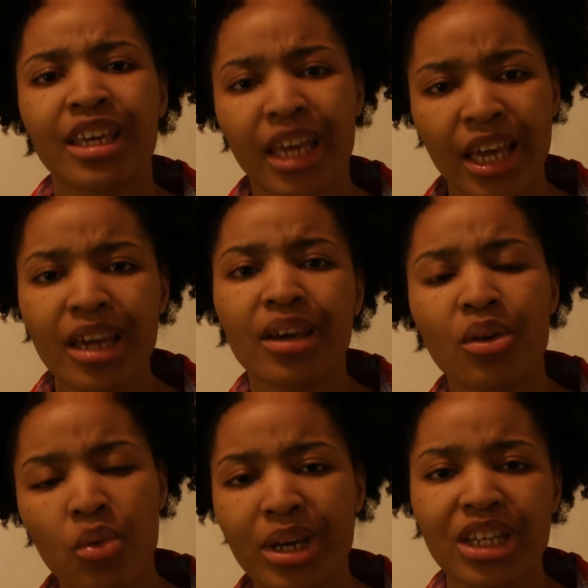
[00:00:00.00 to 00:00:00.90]
king and
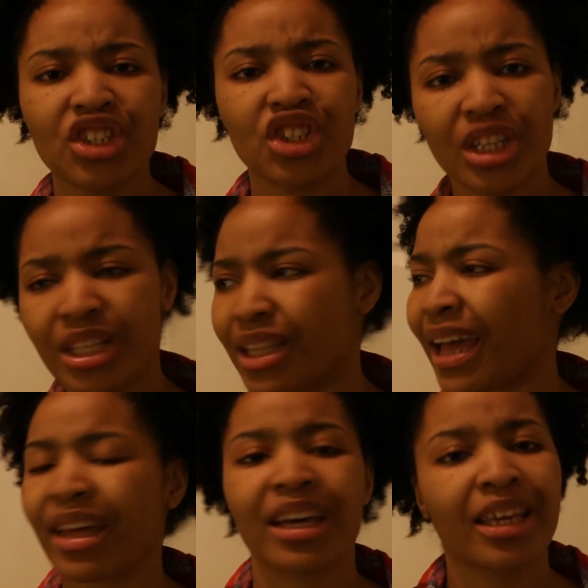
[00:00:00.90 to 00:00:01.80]
queen shit
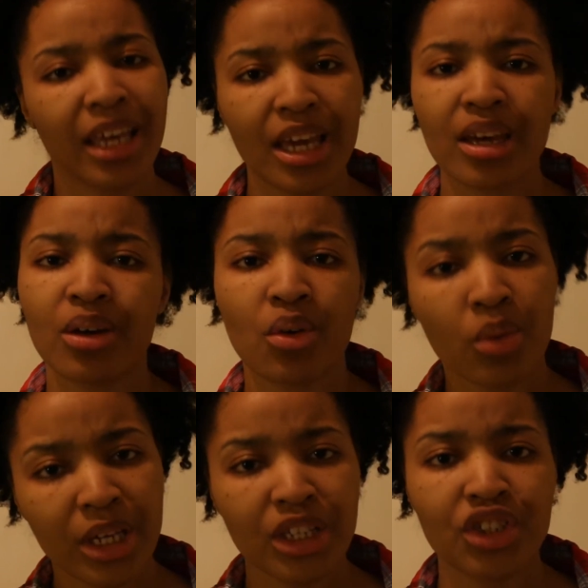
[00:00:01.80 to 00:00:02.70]
like a king and
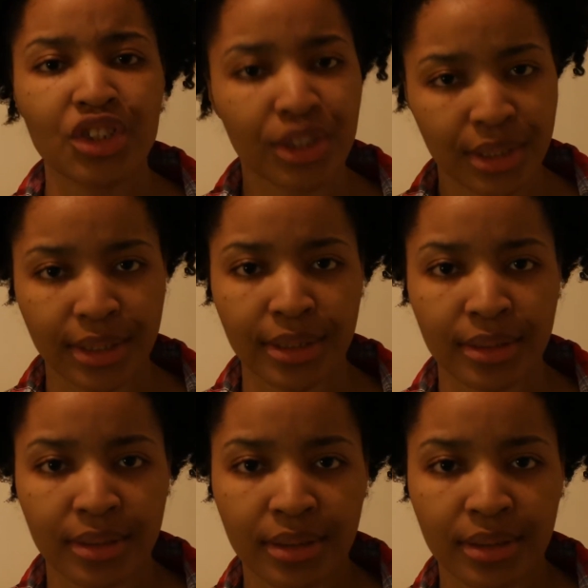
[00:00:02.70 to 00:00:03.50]
queen should.